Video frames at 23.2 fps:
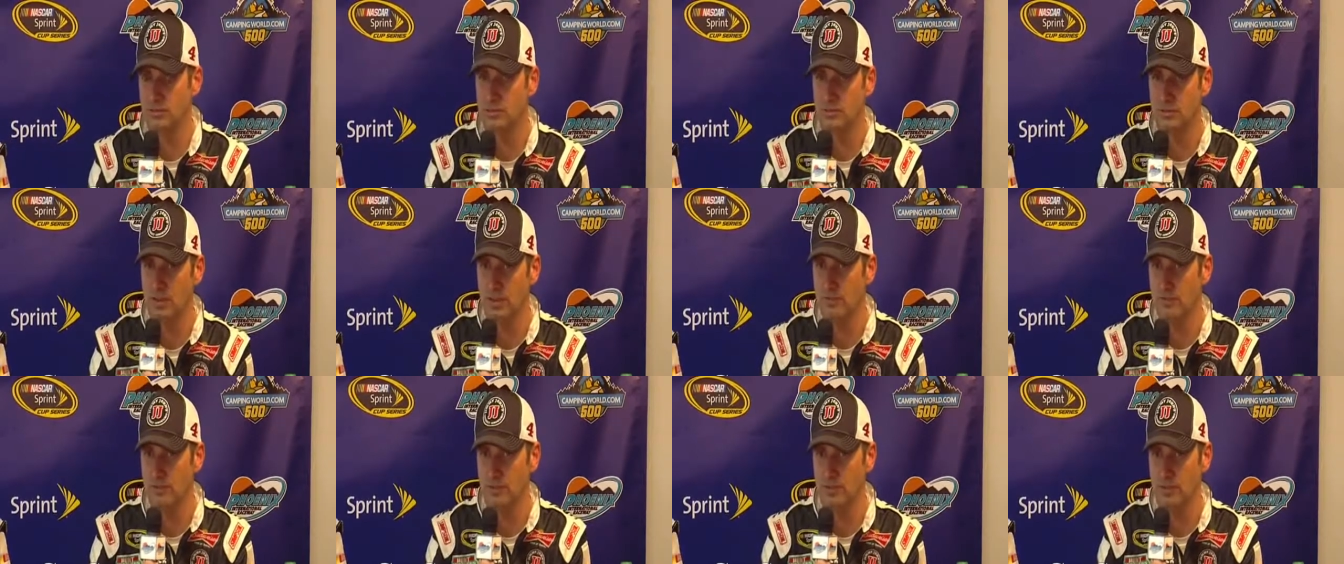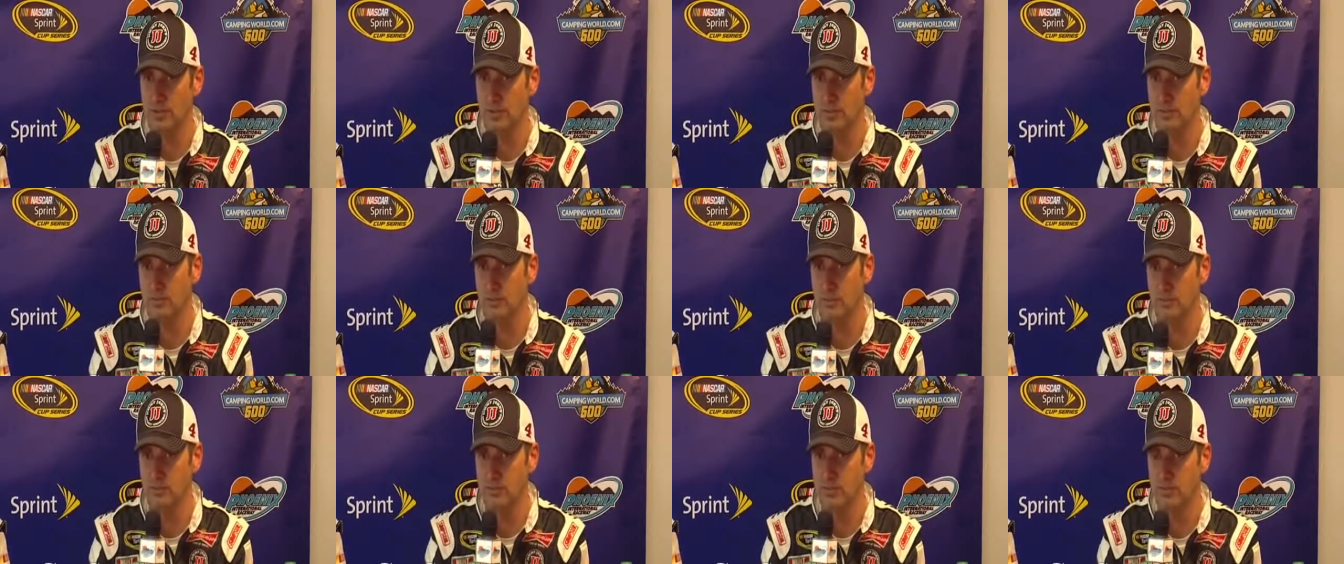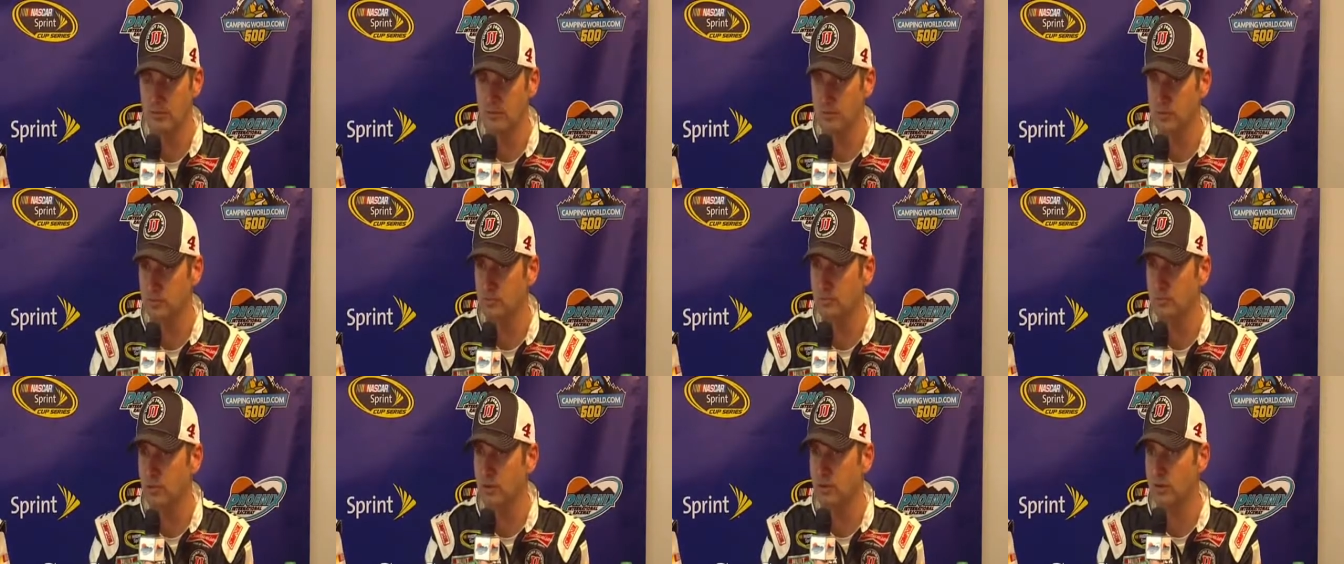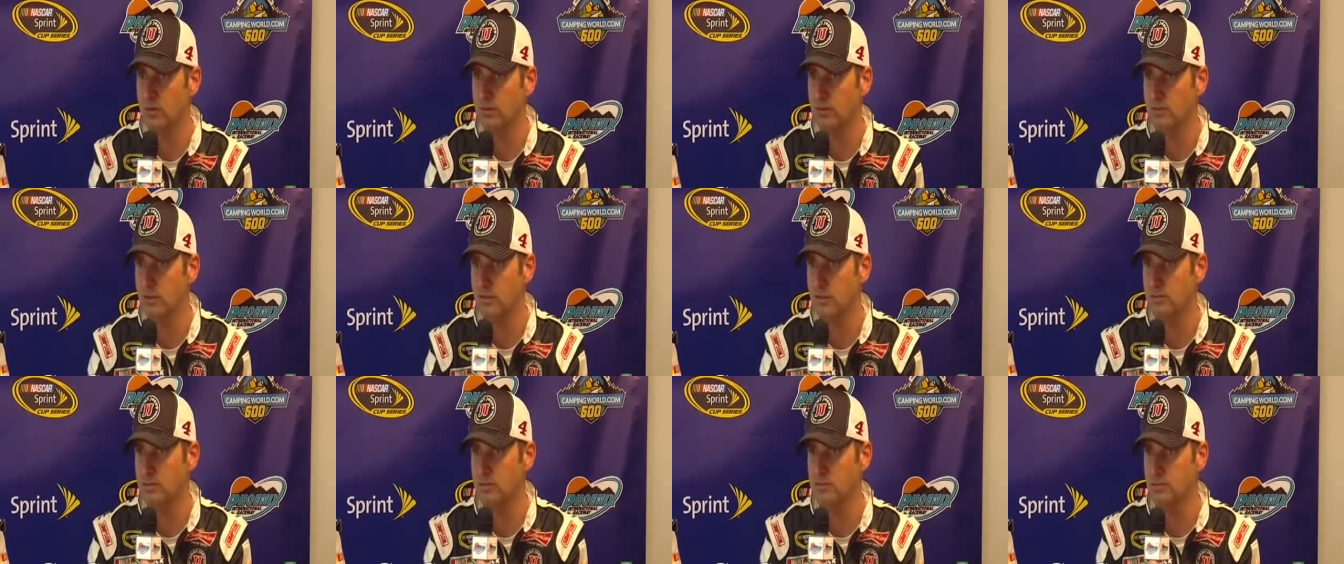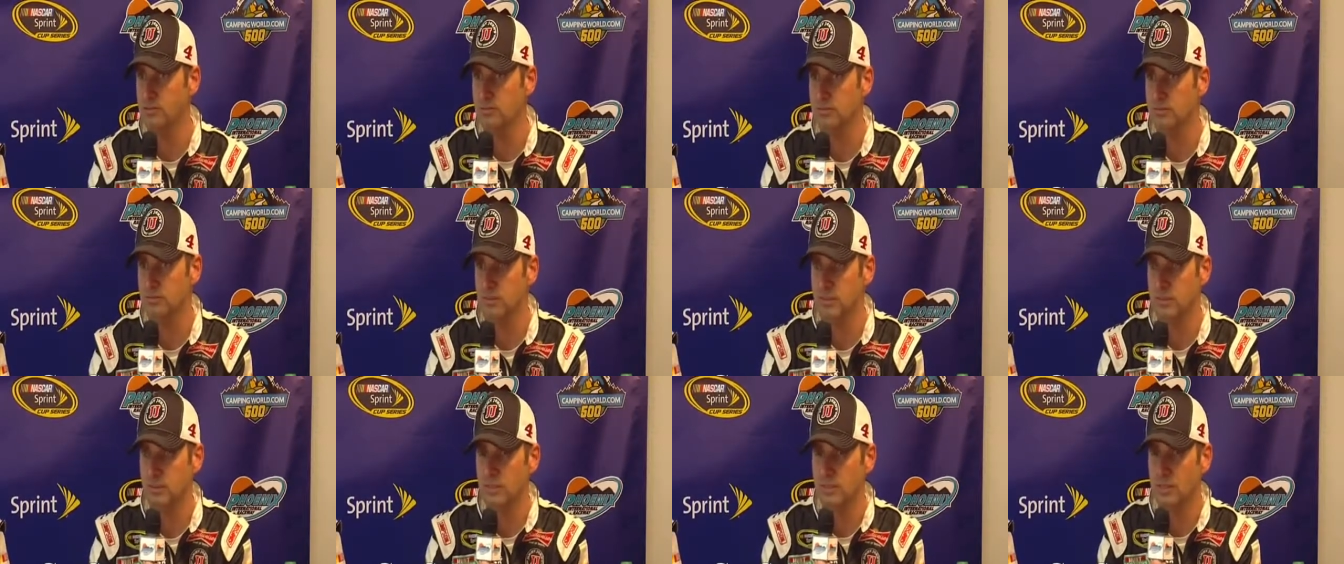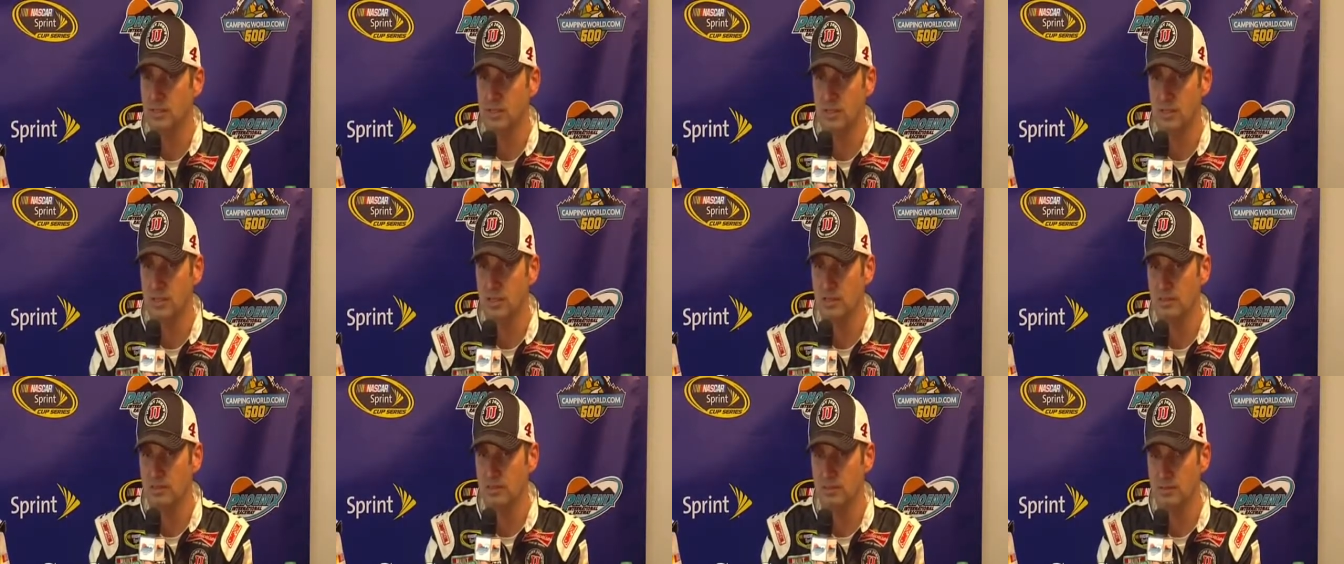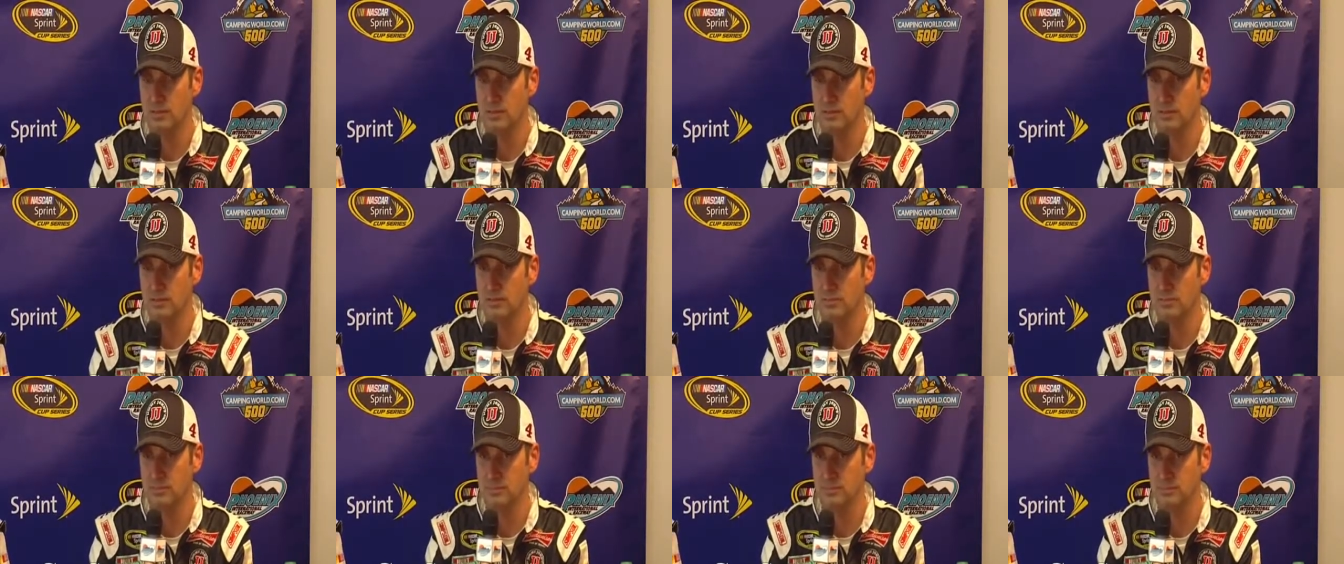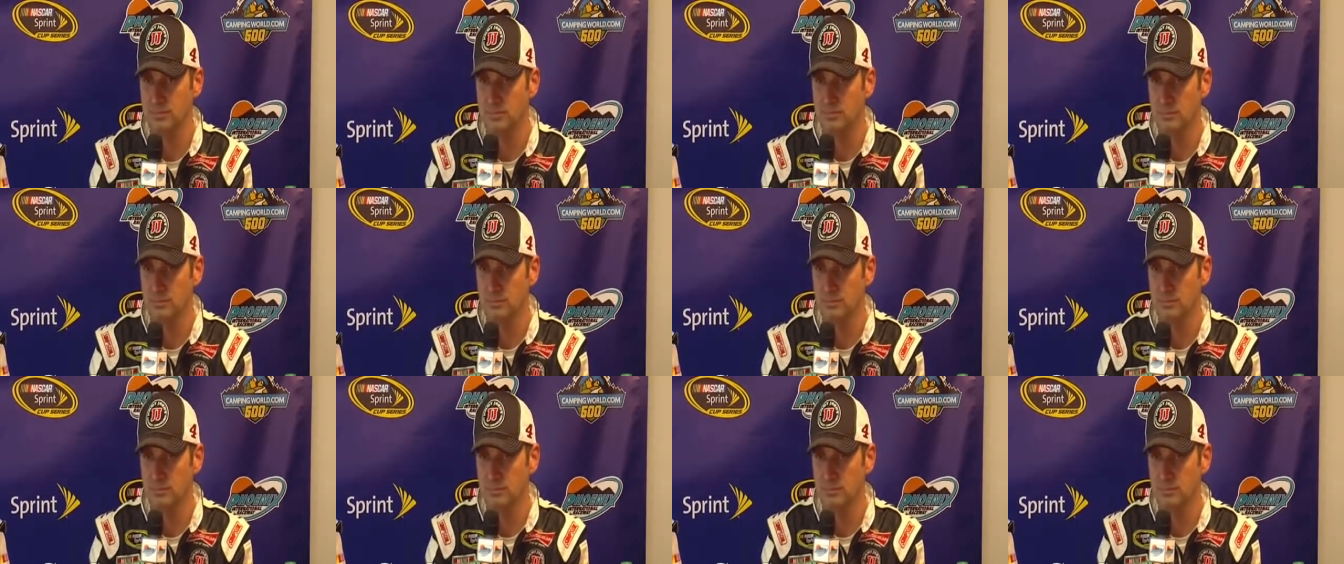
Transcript: Everybody works too hard not to, and